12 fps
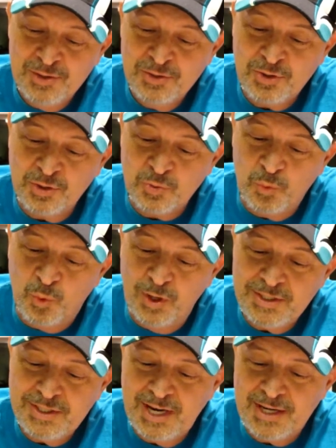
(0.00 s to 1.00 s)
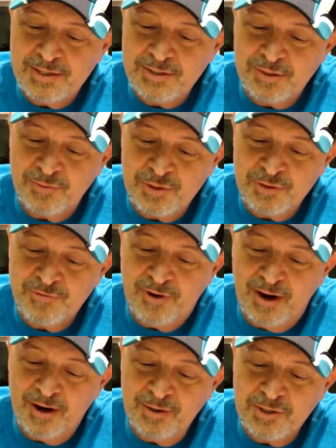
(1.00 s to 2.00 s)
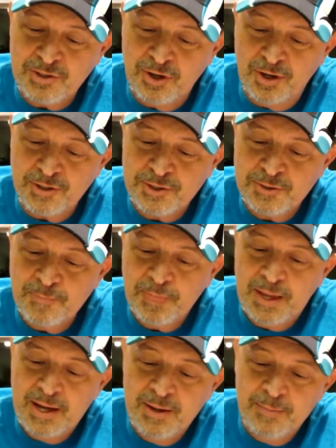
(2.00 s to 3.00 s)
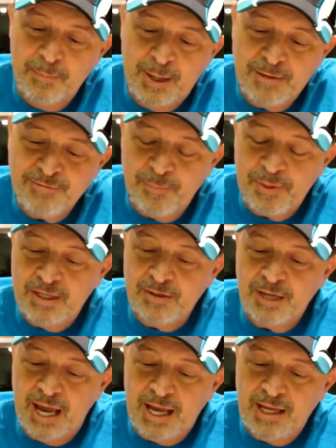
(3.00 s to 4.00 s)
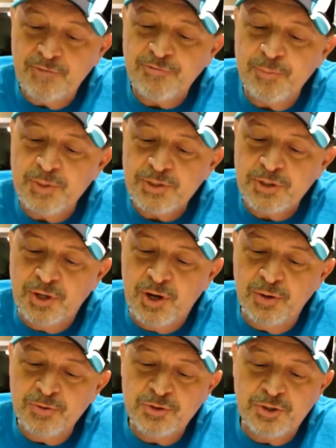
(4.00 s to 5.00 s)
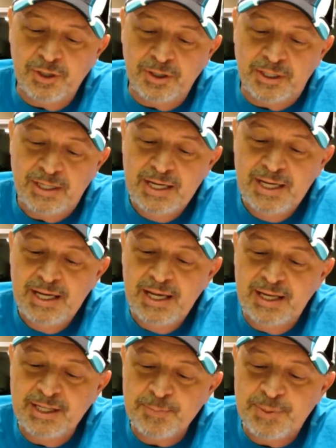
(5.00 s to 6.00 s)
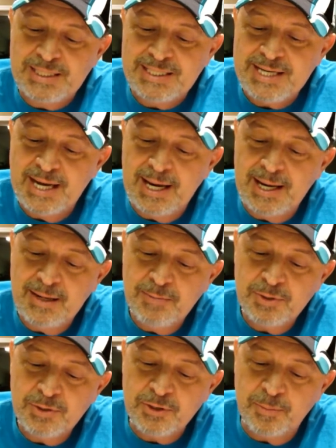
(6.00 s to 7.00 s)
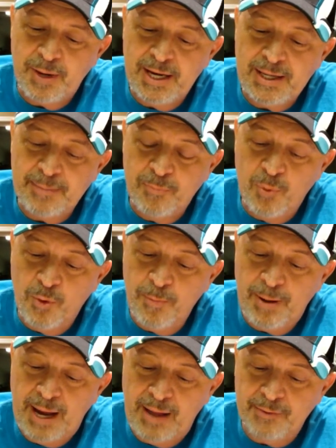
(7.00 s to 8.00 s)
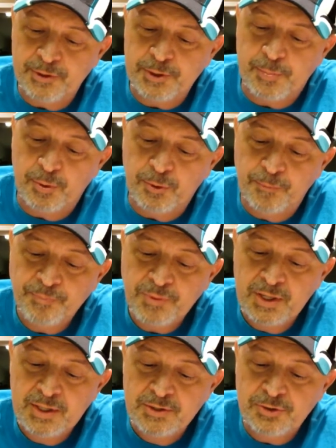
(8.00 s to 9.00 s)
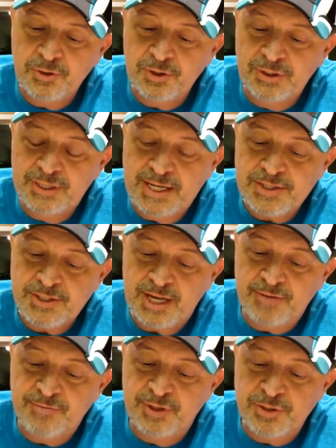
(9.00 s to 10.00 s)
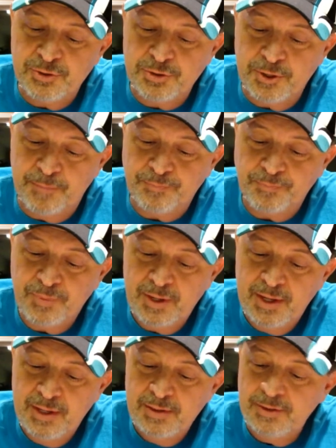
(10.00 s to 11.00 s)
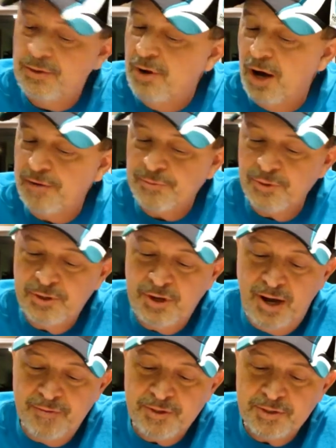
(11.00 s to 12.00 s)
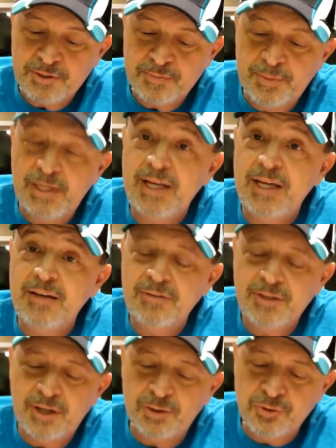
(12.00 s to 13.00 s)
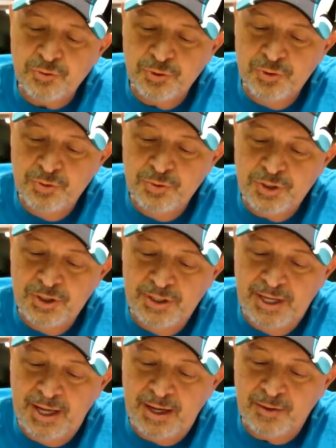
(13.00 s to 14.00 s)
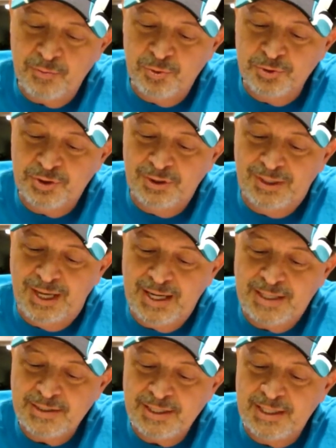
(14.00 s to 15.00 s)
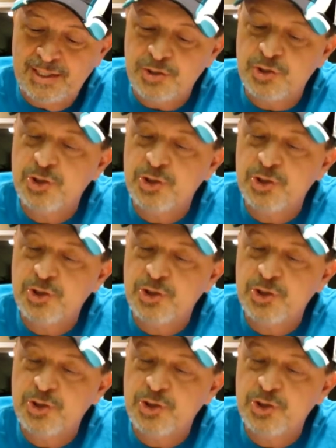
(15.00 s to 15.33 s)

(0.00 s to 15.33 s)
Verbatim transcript: Just one taste of this fiery sauce. Made from the in infamous ghost chili, it has been tamed to make it more palatable to the less adventuresome not for the novice, but even a true chili head will delight in its